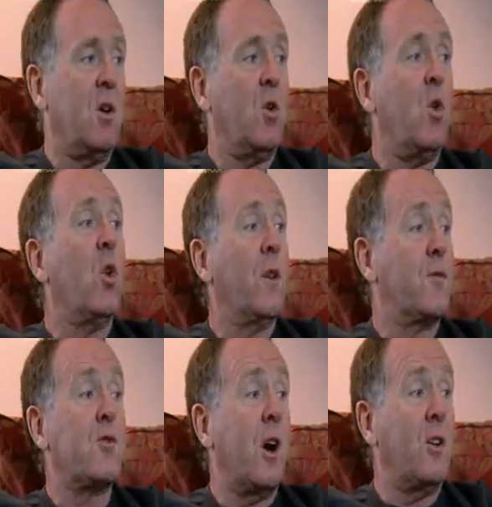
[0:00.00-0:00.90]
to
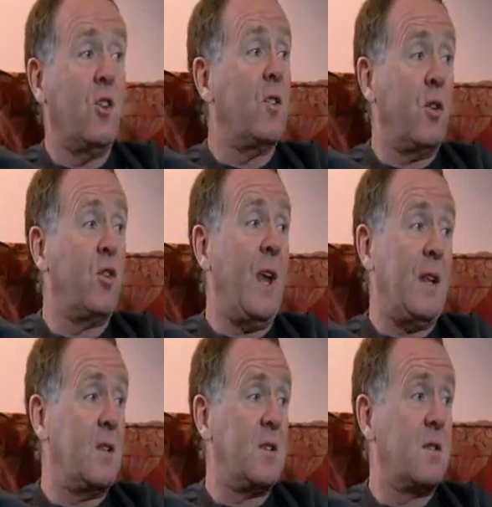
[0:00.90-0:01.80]
capture all the
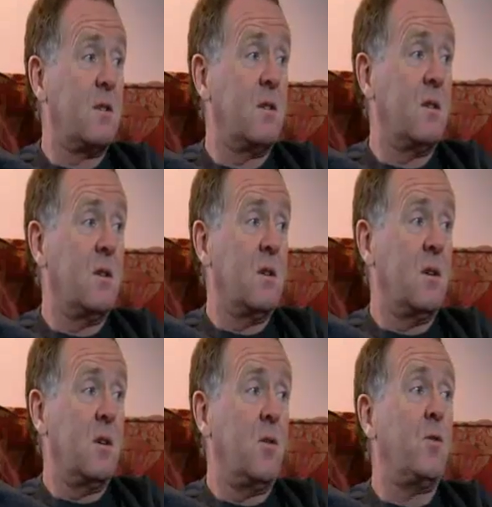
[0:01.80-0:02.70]
varieties of
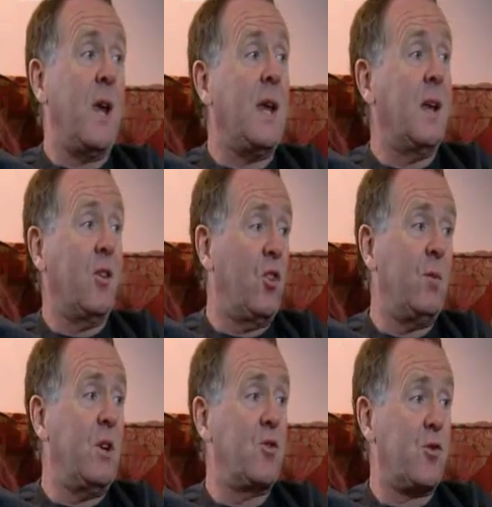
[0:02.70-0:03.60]
assent,
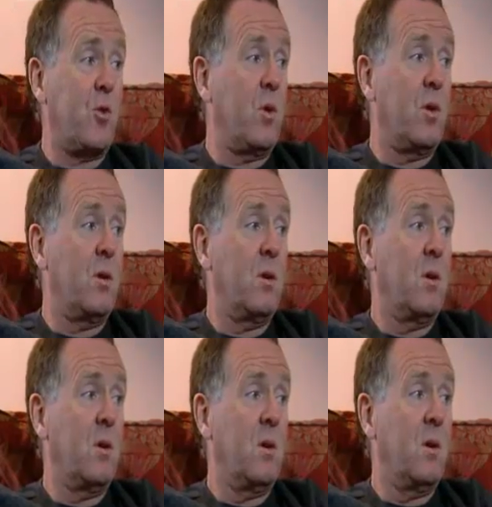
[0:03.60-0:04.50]
of takings to be
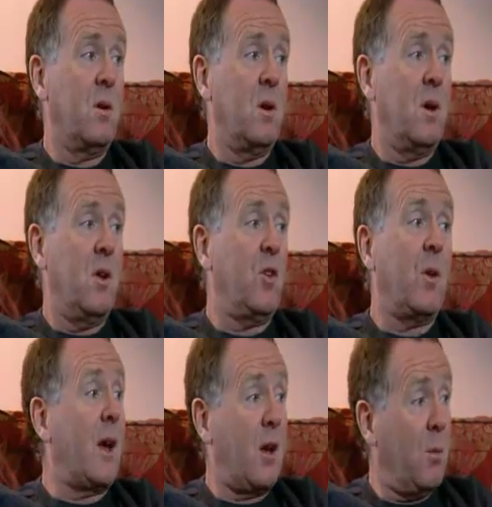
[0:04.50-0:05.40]
true.
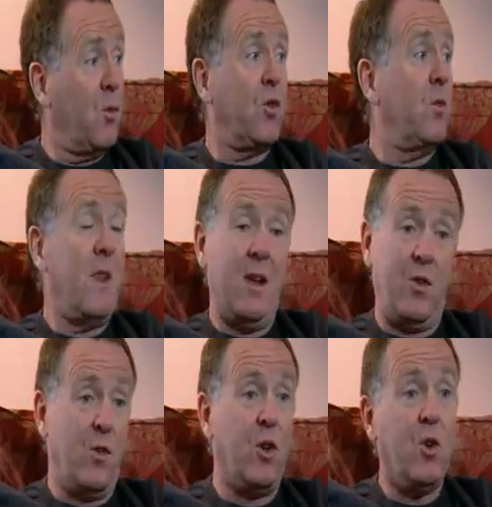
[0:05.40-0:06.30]
And so
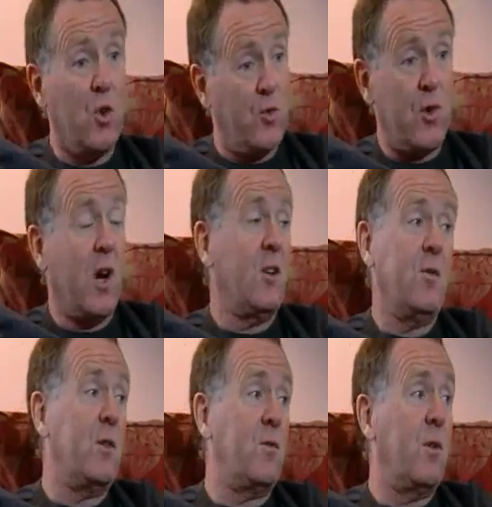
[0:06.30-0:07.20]
that's a
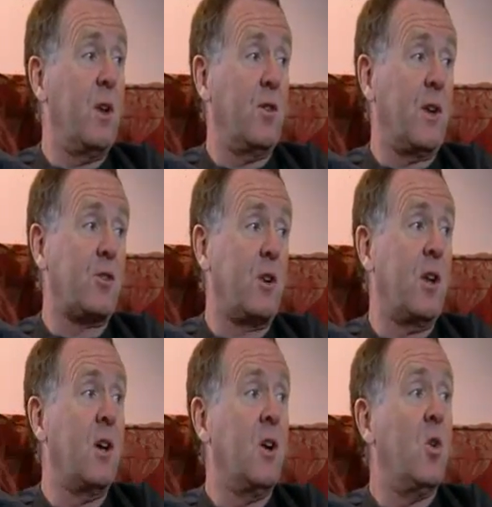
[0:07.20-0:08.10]
huge variety of
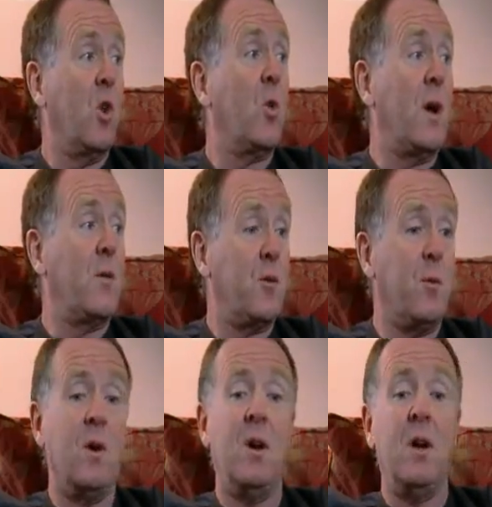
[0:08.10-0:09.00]
different things, actually,
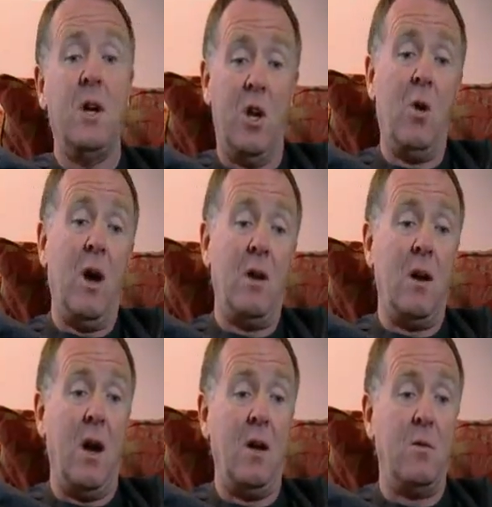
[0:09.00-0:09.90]
all the way from,
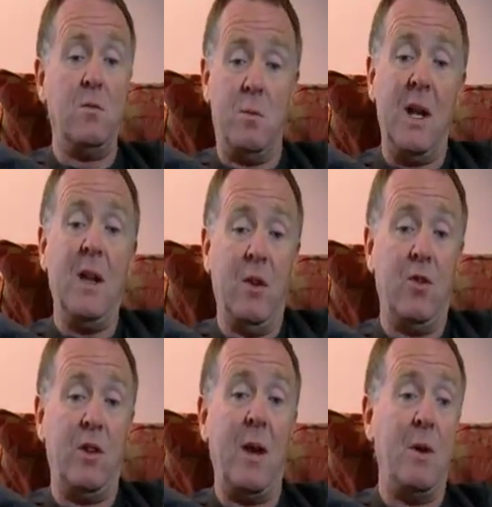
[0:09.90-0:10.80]

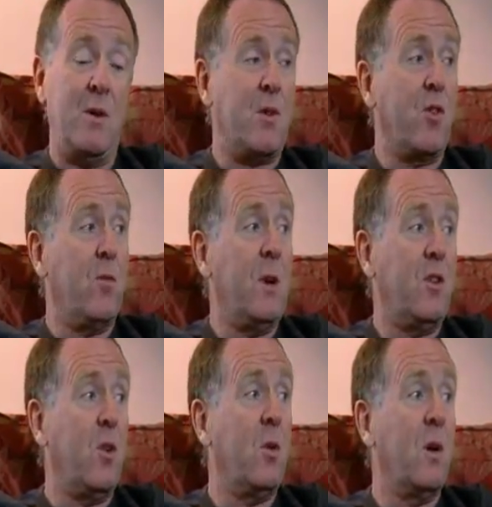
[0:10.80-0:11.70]
I believe there's a
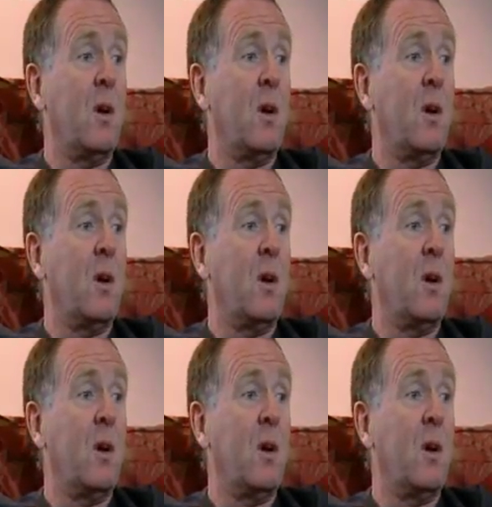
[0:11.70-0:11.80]
table in